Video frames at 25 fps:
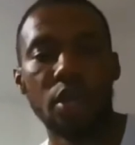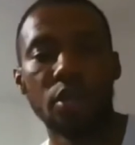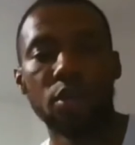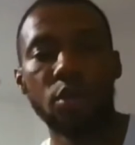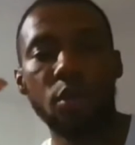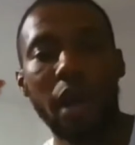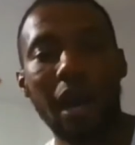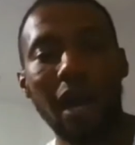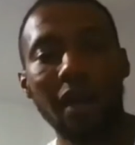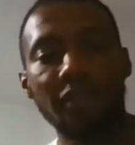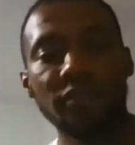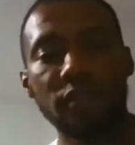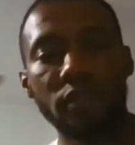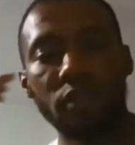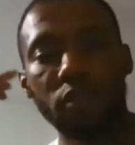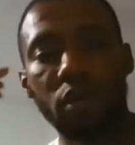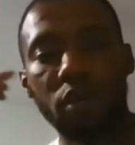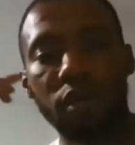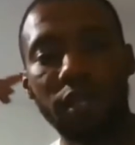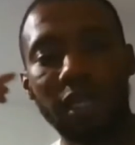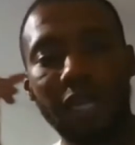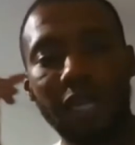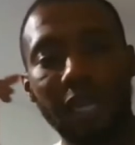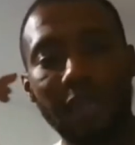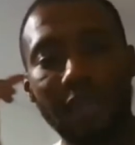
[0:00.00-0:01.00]
You have to
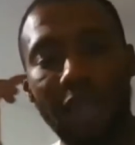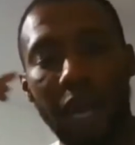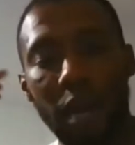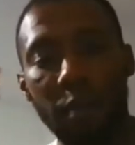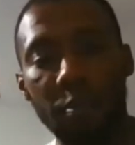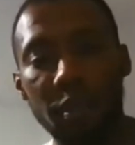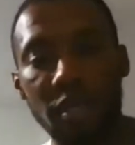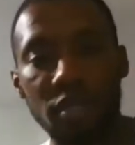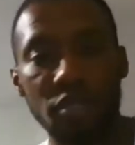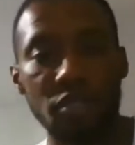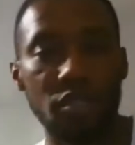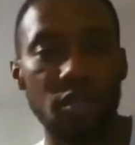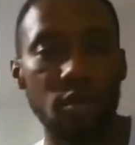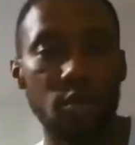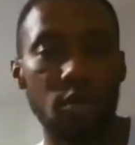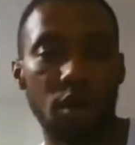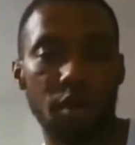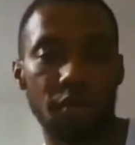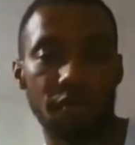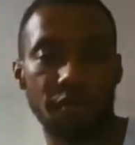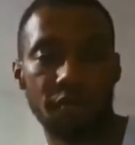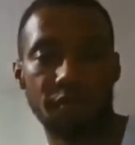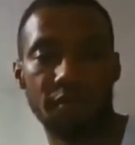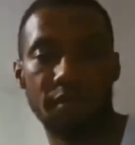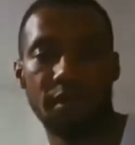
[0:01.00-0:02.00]
not let that piss you
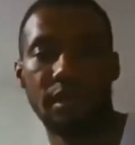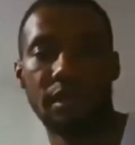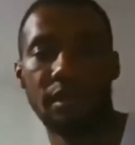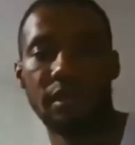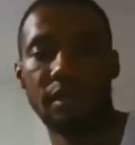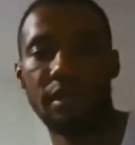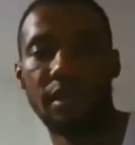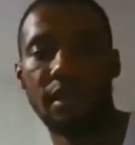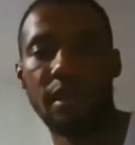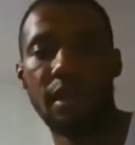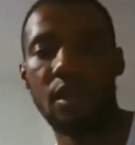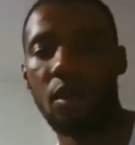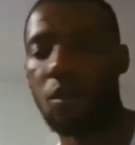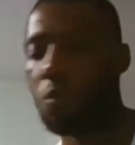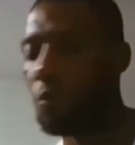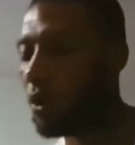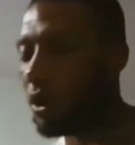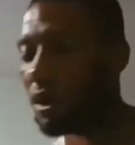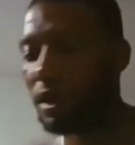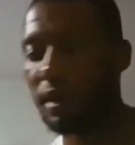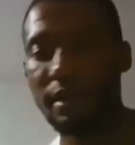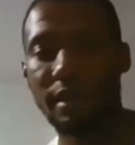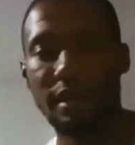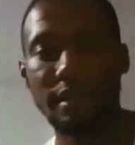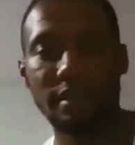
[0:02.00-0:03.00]
off, yeah?
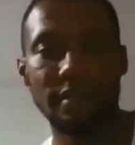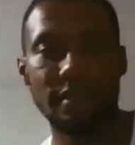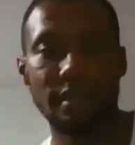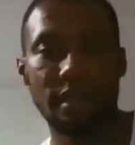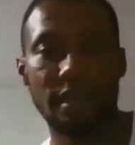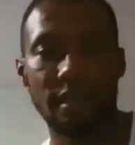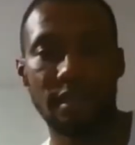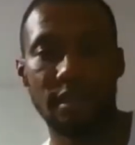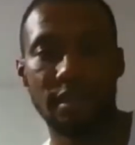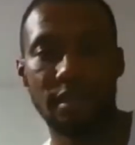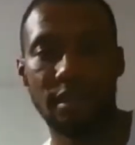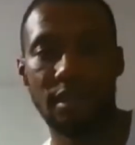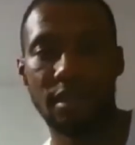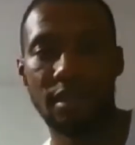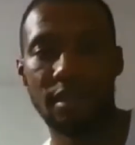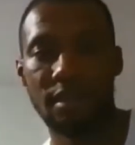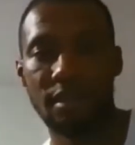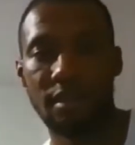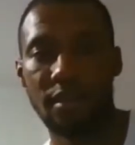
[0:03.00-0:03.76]
What can I say?